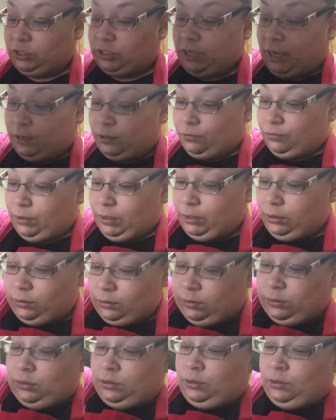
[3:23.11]
celery,
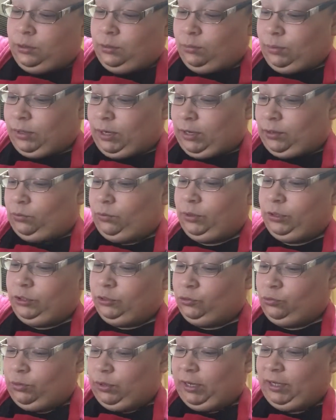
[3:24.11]
but I don't want
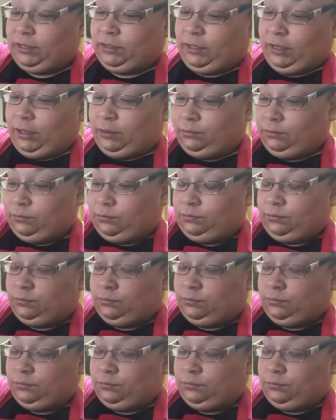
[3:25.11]
to do it like that.